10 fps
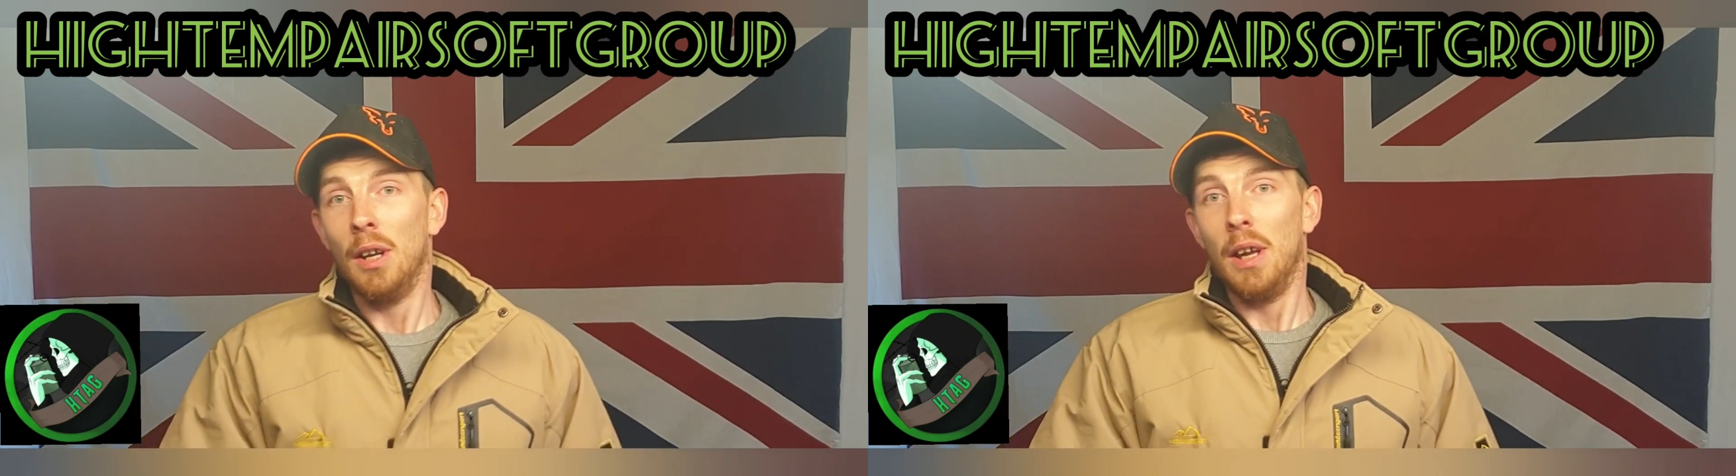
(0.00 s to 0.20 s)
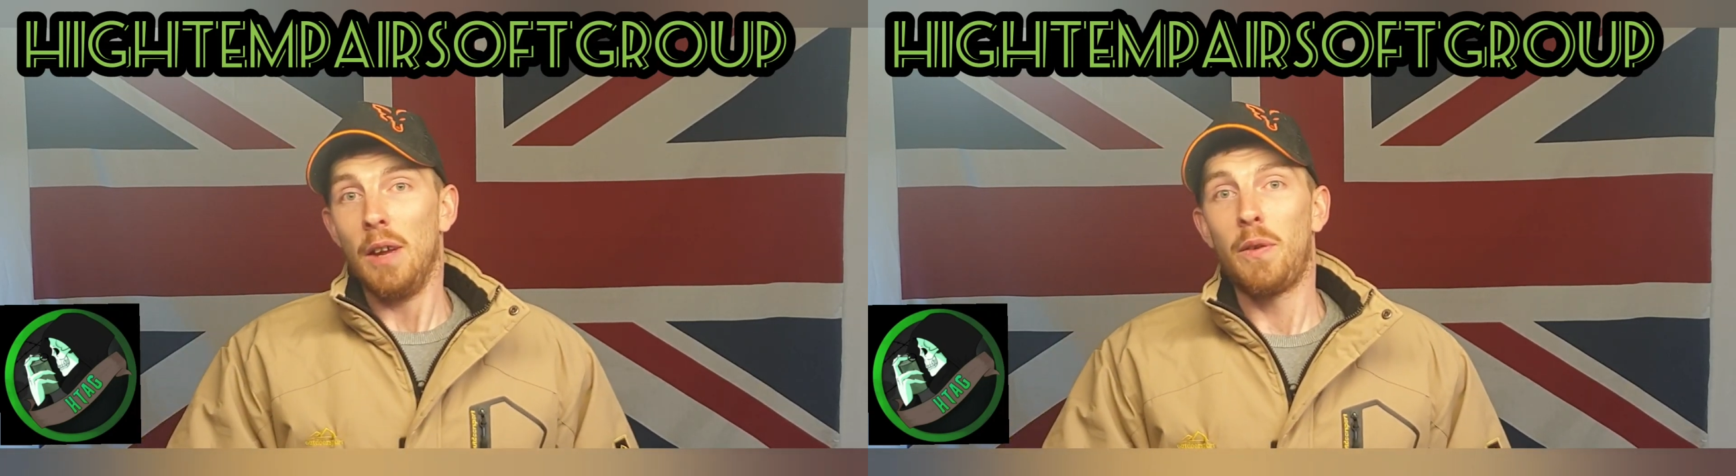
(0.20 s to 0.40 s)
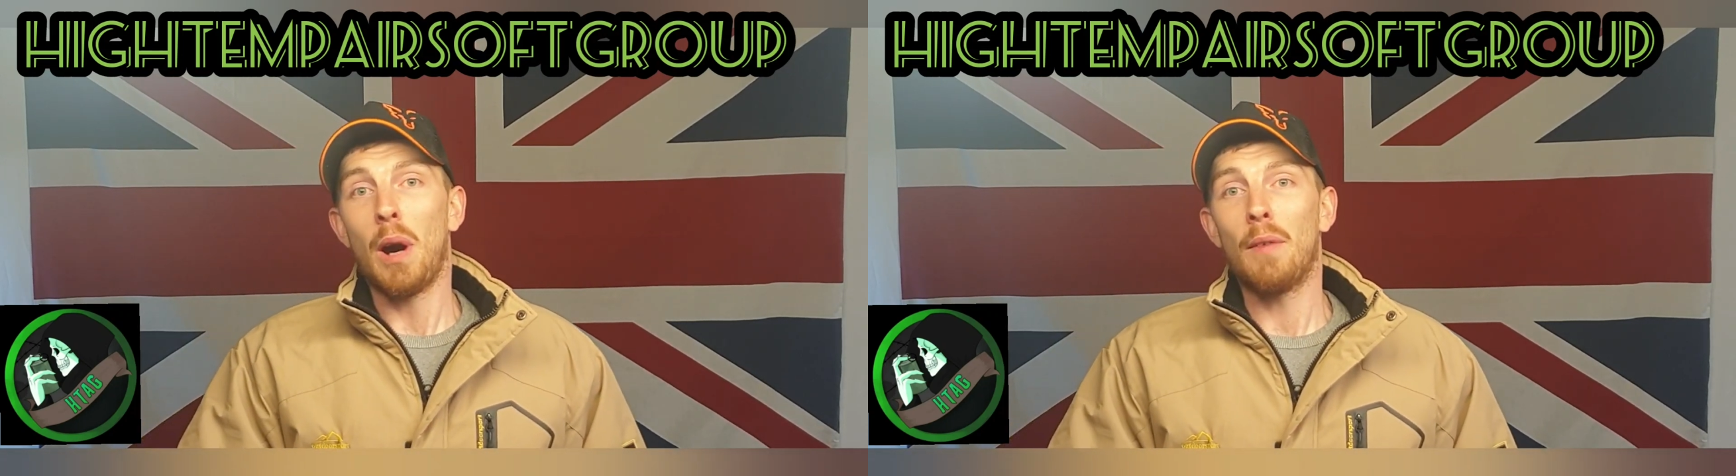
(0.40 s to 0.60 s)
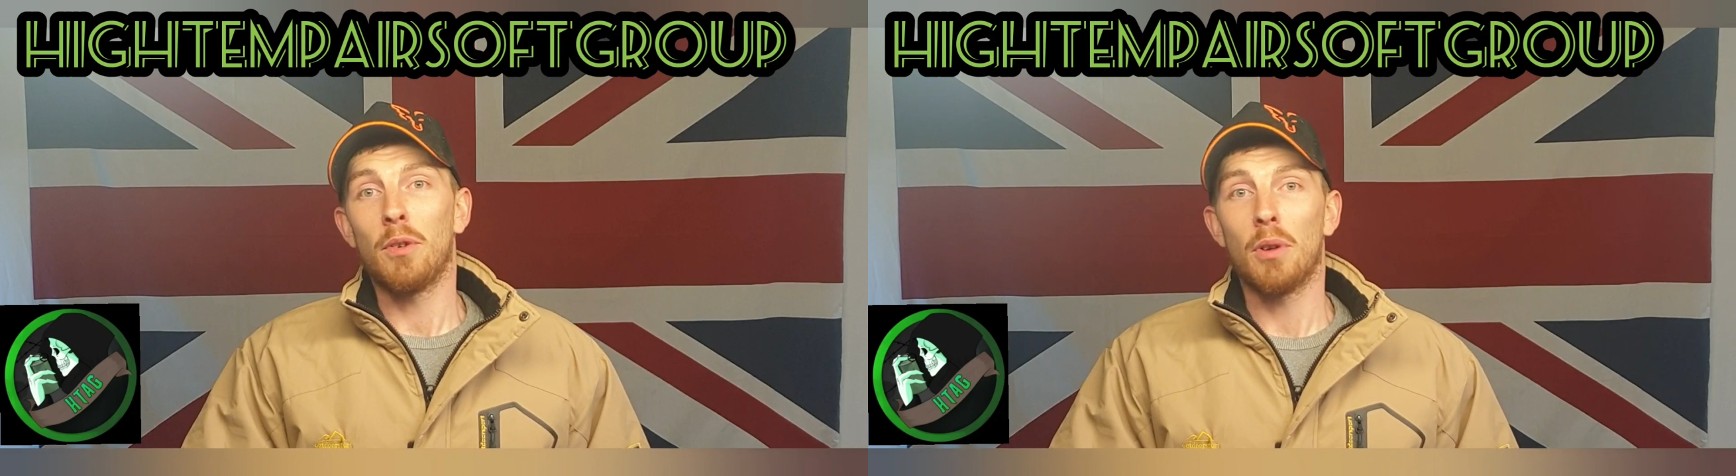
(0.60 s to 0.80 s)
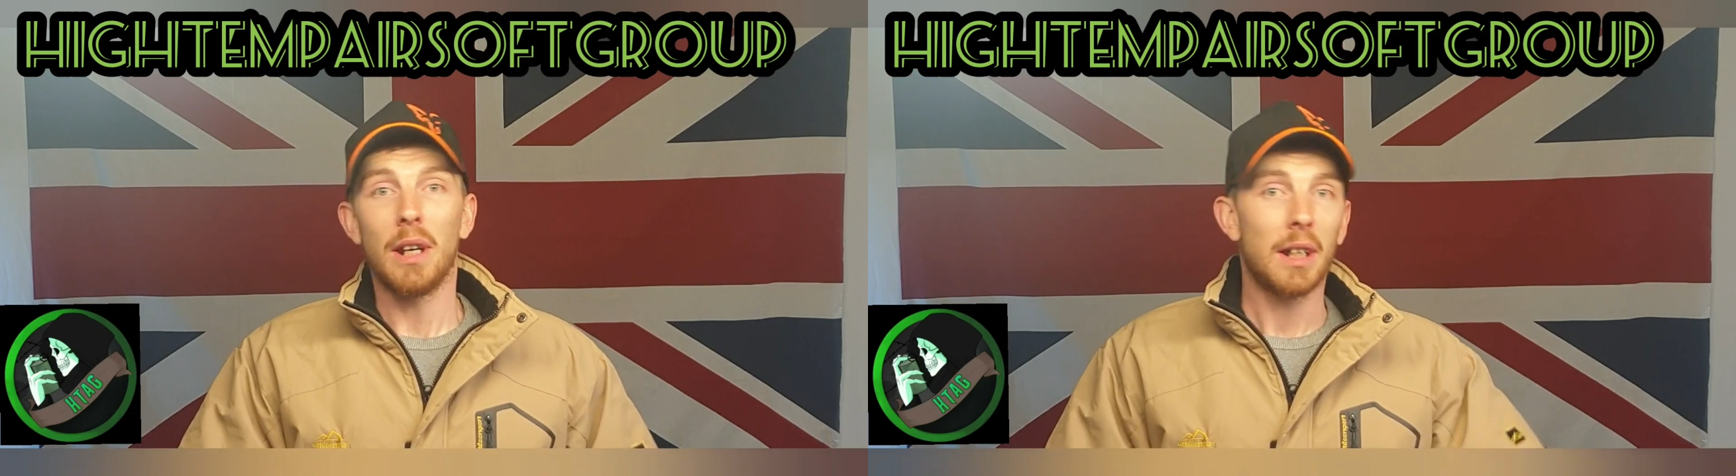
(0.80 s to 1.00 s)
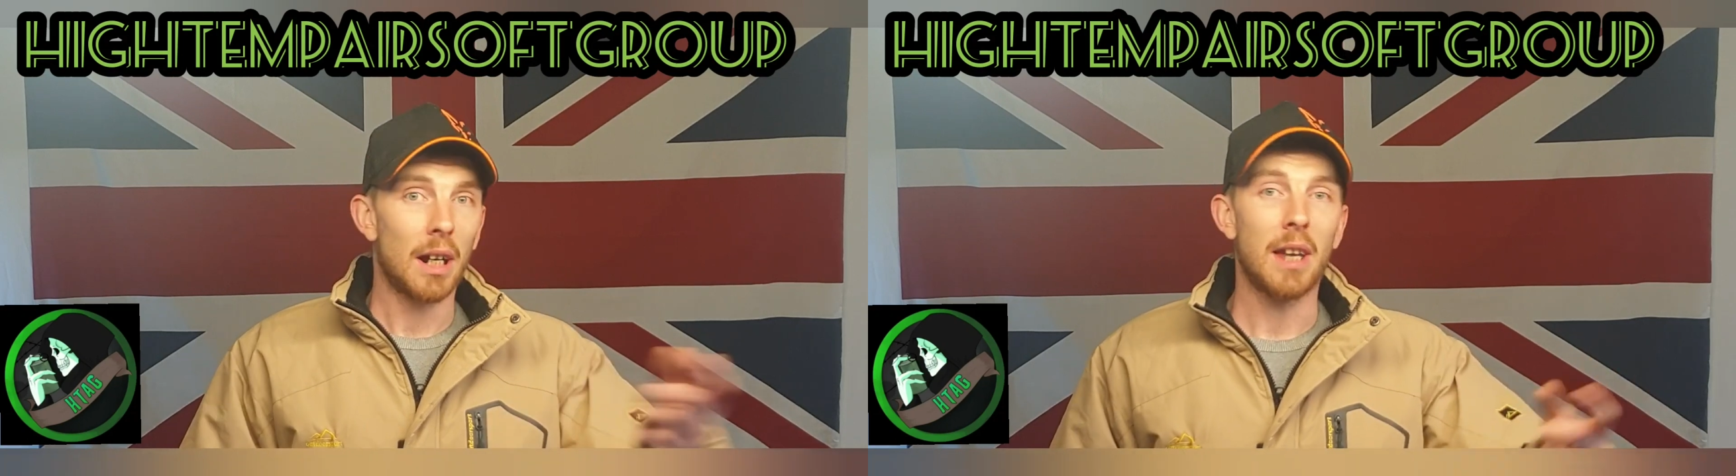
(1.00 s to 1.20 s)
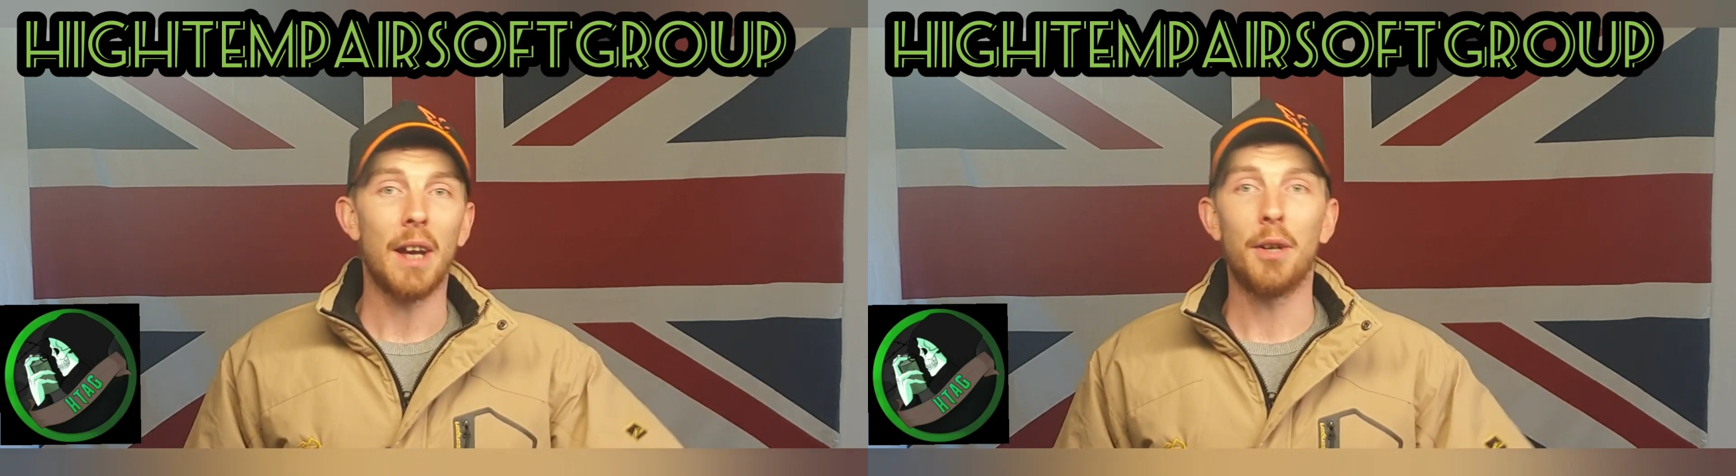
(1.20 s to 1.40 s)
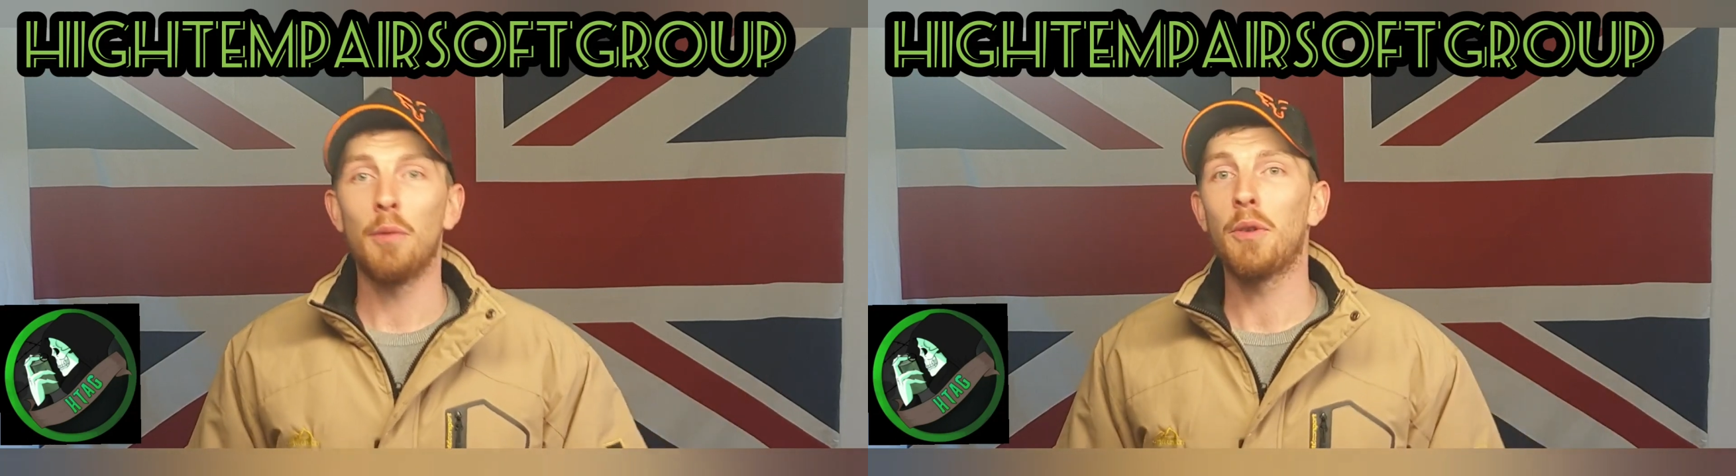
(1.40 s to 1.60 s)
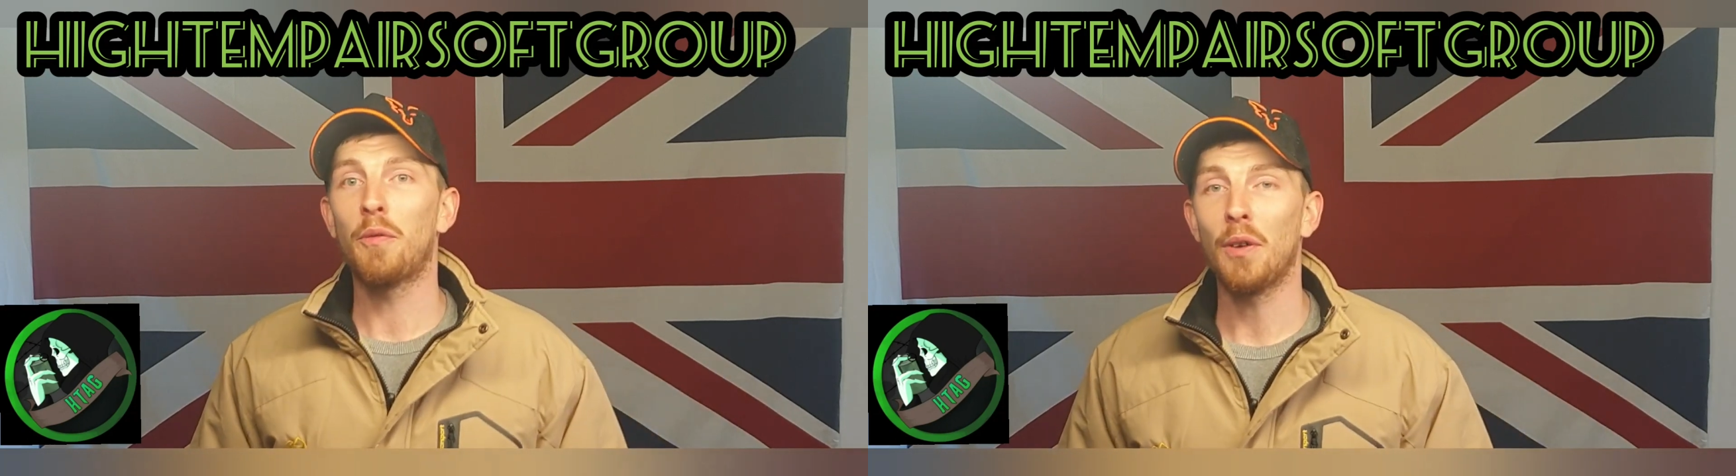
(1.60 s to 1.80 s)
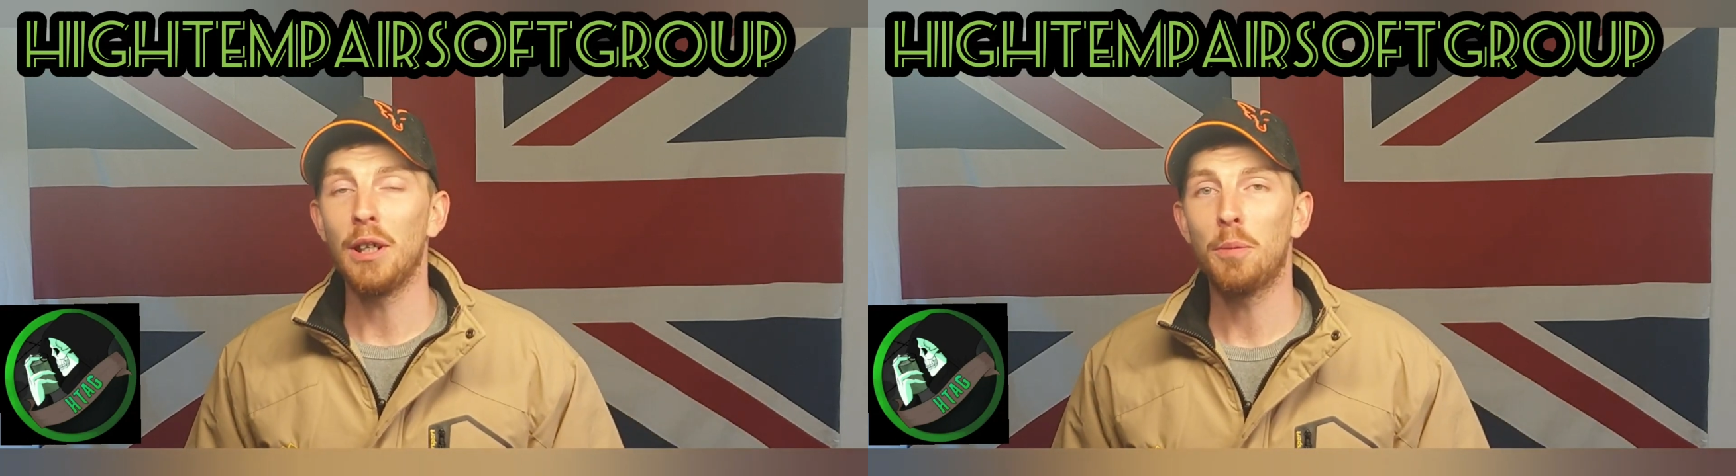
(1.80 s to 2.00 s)
If you haven't already, guys, head over to
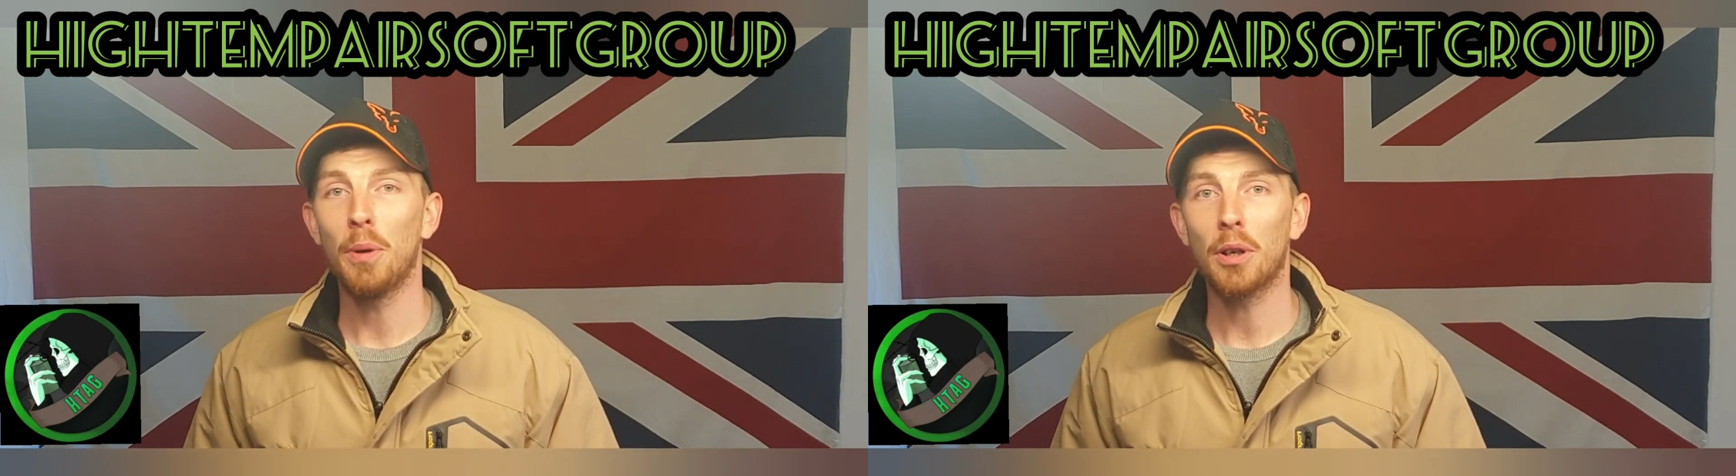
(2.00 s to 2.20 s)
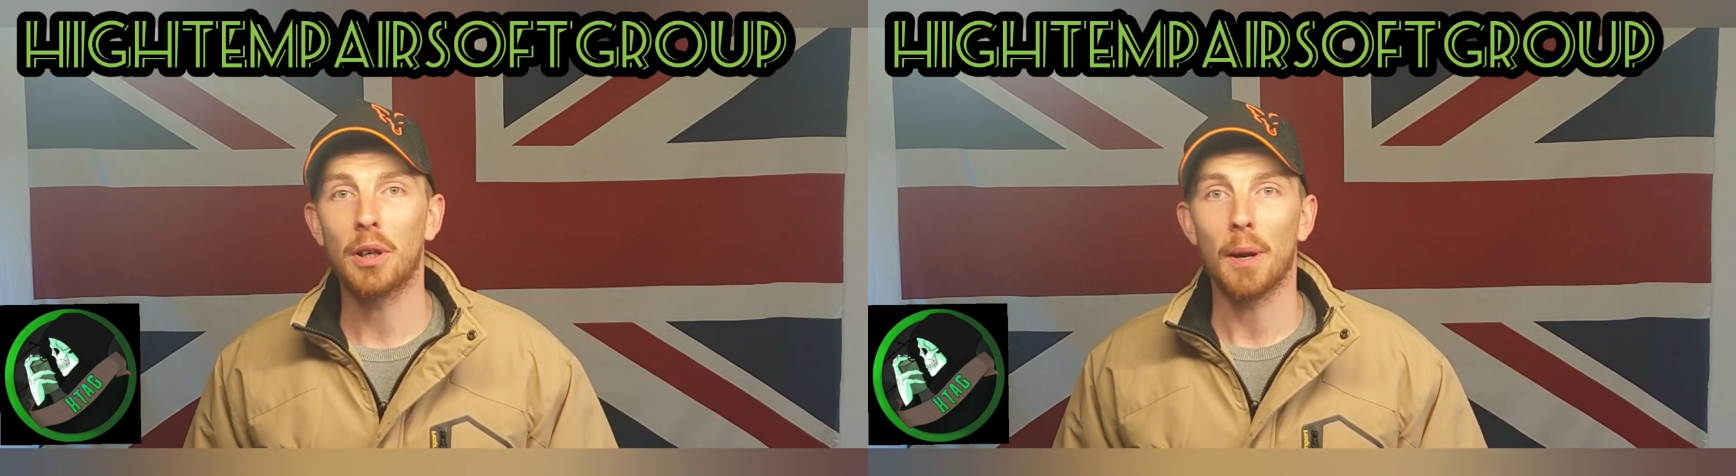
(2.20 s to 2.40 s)
Facebook,